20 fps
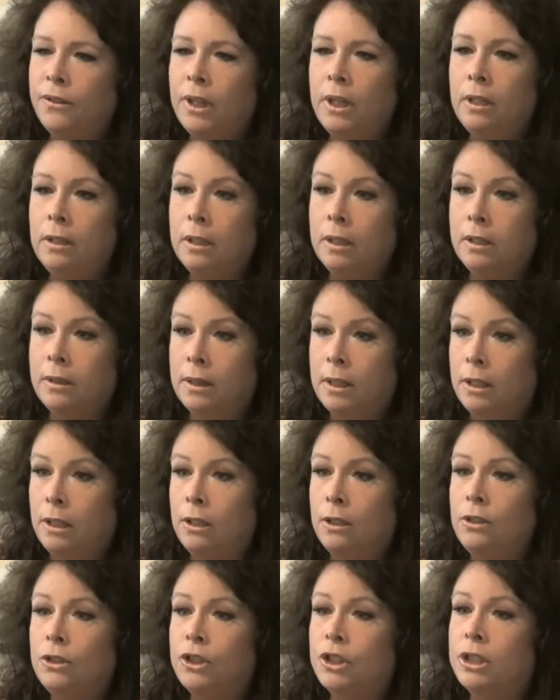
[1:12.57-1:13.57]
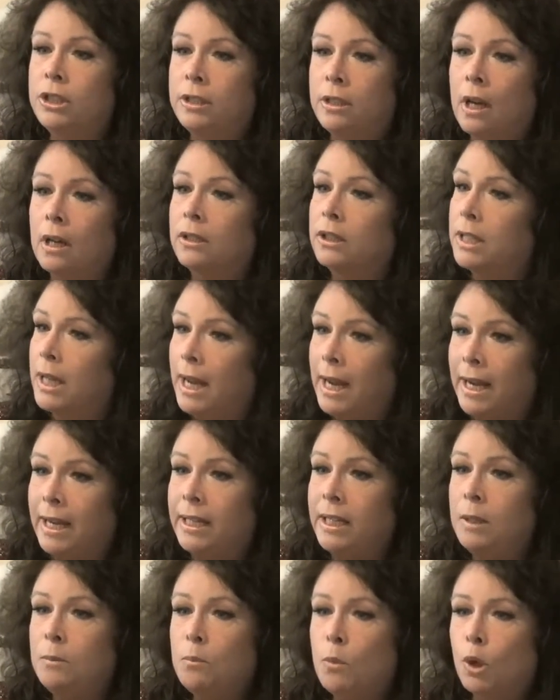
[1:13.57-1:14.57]
think that you should talk to
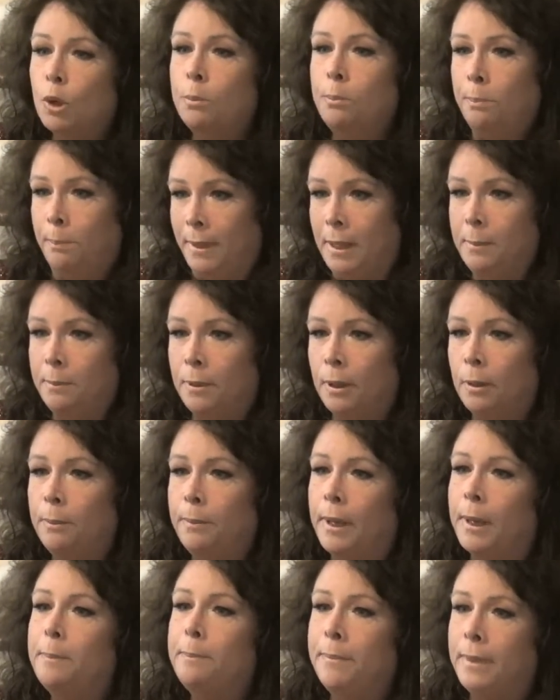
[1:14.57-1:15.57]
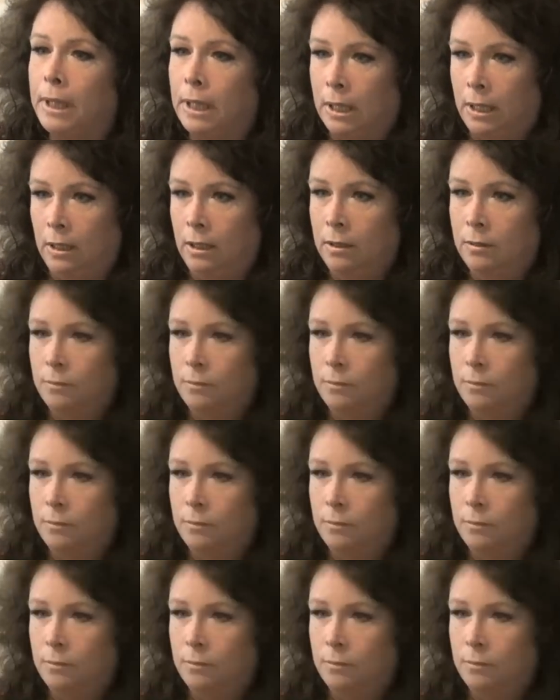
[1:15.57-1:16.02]
any more people but me.